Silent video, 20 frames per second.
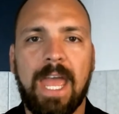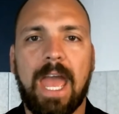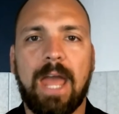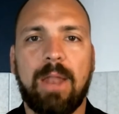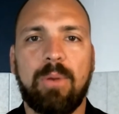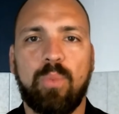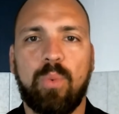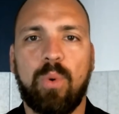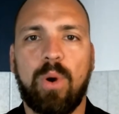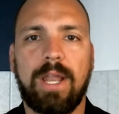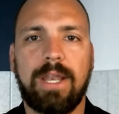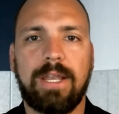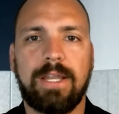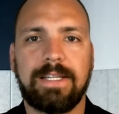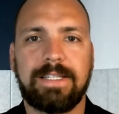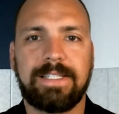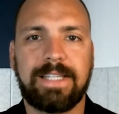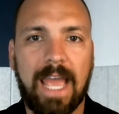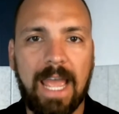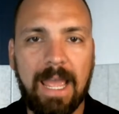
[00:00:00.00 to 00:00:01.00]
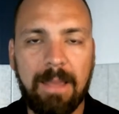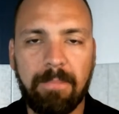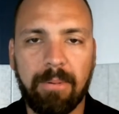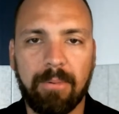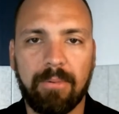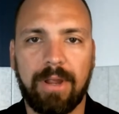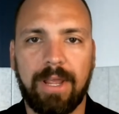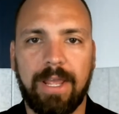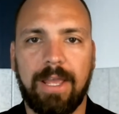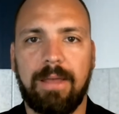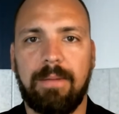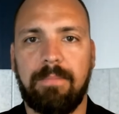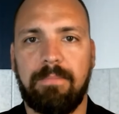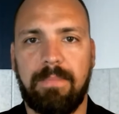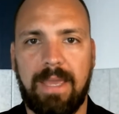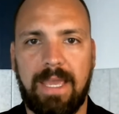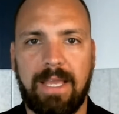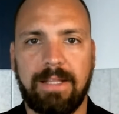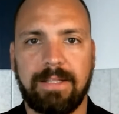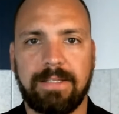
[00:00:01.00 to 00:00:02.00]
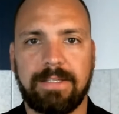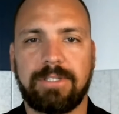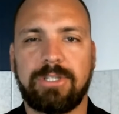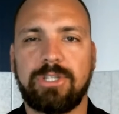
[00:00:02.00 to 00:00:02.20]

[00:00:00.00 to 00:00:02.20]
and what tapering means.